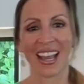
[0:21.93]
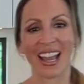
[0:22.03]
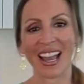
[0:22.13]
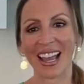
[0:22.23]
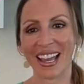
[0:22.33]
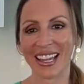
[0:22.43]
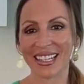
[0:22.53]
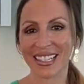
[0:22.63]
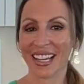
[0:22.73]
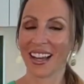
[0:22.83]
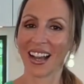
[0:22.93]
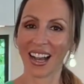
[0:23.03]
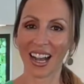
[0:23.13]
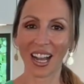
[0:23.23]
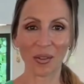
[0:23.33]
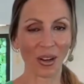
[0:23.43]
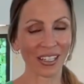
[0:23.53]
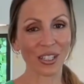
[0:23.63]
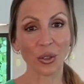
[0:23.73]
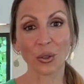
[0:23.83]
And I want
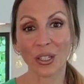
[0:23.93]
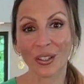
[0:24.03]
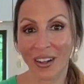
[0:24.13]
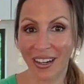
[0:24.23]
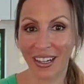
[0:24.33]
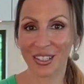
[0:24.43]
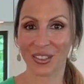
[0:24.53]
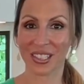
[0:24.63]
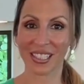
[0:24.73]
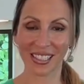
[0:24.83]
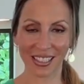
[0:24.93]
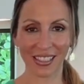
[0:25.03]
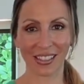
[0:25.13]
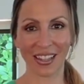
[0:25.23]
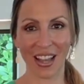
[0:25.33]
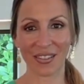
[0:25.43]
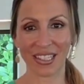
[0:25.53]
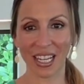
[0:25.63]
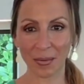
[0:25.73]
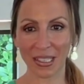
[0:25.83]
to know who you are. So since this is a live
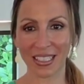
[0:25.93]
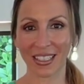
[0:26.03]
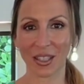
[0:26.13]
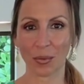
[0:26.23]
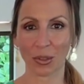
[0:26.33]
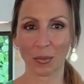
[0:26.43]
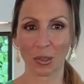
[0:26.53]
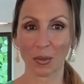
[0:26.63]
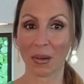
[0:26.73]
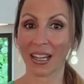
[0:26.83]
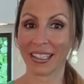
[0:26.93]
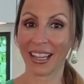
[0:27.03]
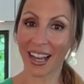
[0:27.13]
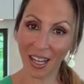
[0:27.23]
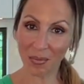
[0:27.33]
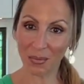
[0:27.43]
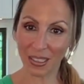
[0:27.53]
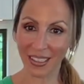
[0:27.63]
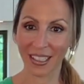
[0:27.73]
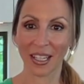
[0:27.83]
segment on the Brooke Burke Body App,
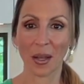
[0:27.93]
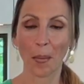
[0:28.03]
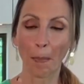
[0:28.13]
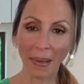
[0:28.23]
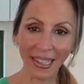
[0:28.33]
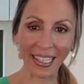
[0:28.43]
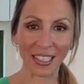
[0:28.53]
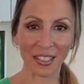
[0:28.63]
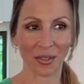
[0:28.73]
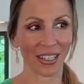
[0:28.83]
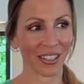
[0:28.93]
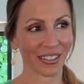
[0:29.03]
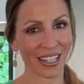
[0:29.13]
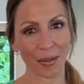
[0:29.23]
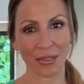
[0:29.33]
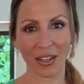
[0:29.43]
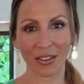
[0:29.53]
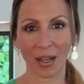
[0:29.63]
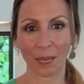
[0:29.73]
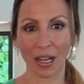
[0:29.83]
please write your name down.
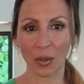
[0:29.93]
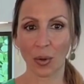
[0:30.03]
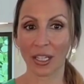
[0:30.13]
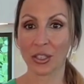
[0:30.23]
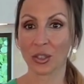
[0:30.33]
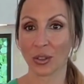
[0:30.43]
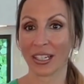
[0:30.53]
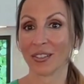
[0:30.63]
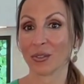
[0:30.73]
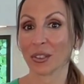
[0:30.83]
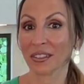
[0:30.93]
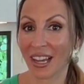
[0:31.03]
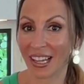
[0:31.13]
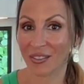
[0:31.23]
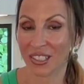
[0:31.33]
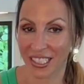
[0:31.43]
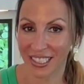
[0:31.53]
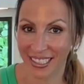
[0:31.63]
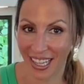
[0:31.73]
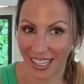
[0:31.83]
I'm not quite sure if we're live
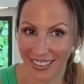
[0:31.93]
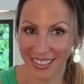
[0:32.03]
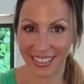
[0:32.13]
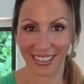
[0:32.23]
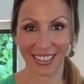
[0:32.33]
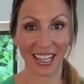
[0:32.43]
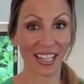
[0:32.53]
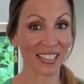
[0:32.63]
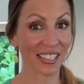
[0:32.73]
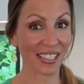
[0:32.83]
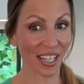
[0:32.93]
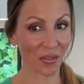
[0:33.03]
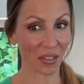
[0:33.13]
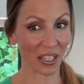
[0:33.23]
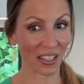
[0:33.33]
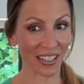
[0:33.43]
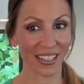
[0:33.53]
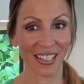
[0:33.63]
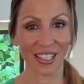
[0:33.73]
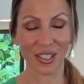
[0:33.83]
just yet. It hasn't said we are.
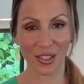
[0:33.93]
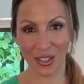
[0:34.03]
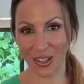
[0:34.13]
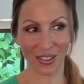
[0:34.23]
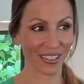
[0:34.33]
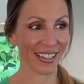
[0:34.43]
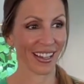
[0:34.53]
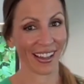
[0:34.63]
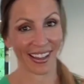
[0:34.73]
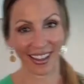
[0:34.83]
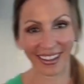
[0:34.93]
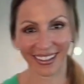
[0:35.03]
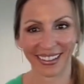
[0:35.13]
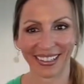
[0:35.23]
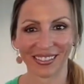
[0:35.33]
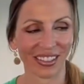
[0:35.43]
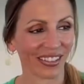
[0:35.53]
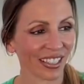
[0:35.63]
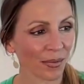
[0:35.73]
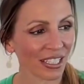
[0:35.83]
So hang on,
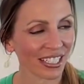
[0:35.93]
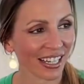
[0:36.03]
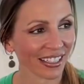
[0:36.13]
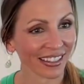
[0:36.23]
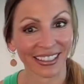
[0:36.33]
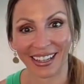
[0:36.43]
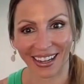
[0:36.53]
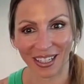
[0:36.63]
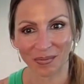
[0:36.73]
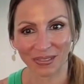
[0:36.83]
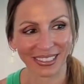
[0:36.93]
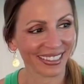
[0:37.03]
everyone. Let me check the app.